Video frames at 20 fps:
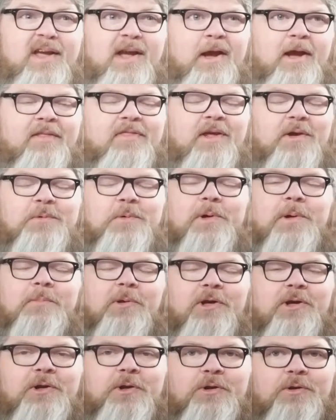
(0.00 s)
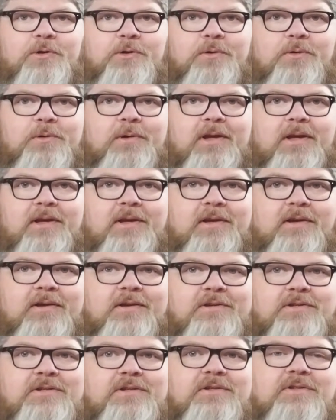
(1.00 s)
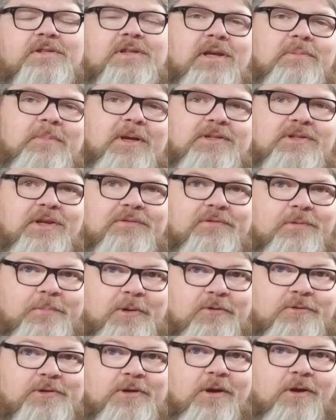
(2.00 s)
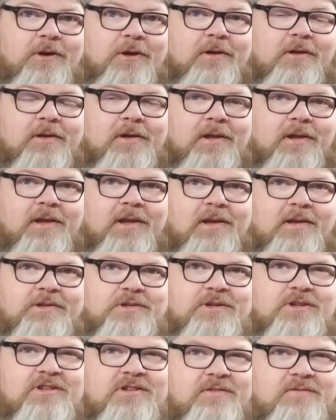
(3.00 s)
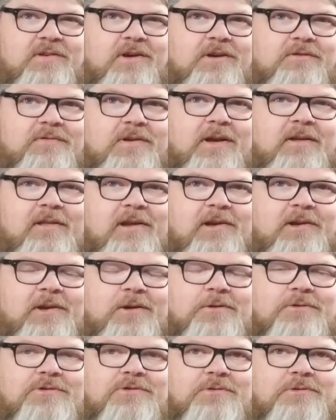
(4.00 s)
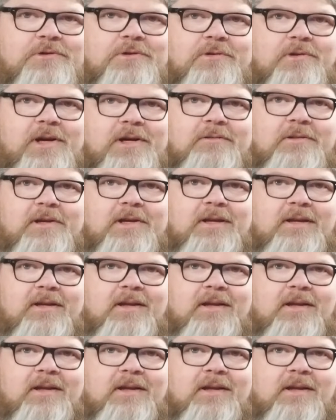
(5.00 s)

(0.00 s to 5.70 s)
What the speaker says: I think what I'm going to do is send myself a postcard just to verify that it goes through correctly.